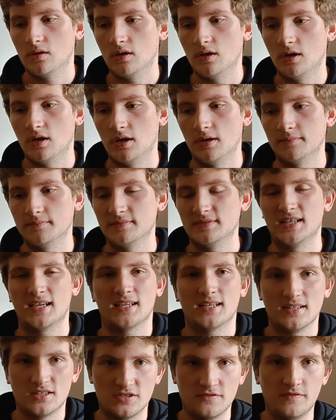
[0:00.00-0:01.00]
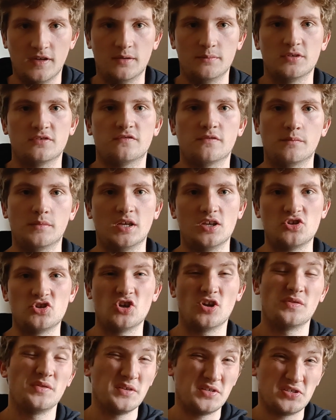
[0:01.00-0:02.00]
like it's venomous from
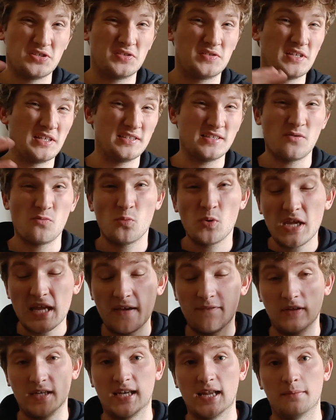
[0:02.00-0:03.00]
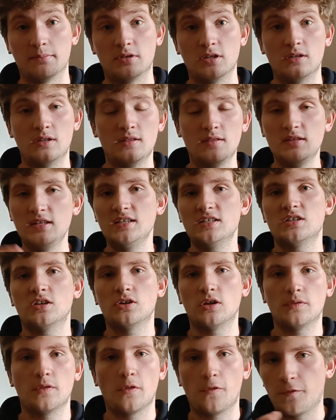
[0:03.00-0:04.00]
nature, and this is things that we have adapted. These are
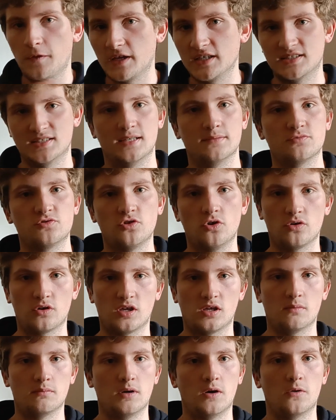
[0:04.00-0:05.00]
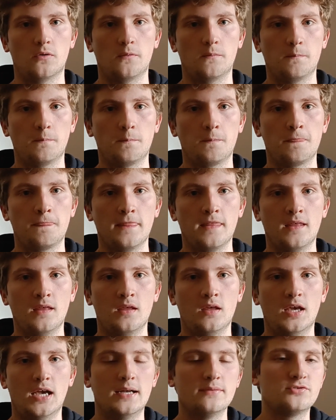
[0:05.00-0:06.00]
not the things that I'm talking about.
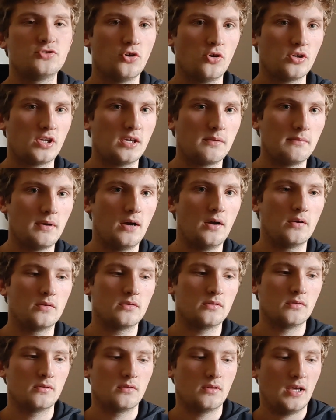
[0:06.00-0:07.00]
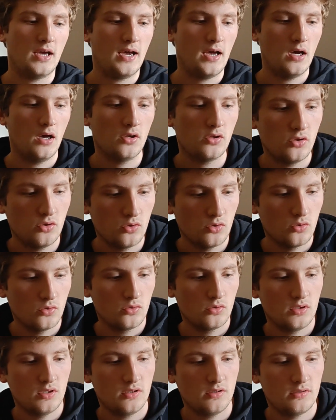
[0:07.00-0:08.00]
I'm talking about how
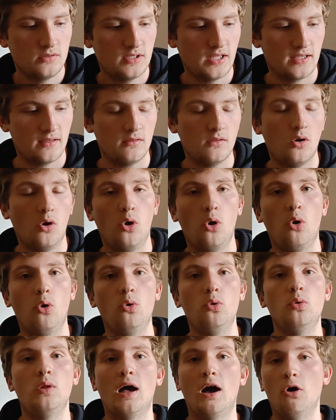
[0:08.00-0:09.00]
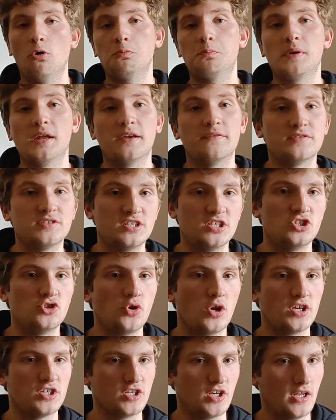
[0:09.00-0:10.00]
you, like the whole outplay of a
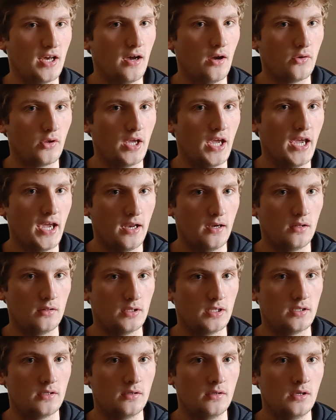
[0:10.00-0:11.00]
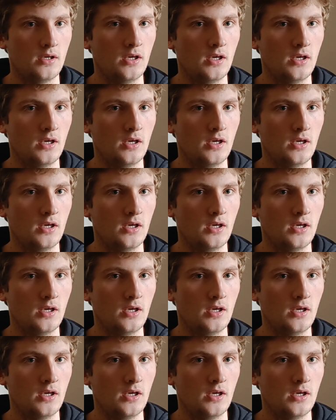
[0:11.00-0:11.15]
situation, how you handle it.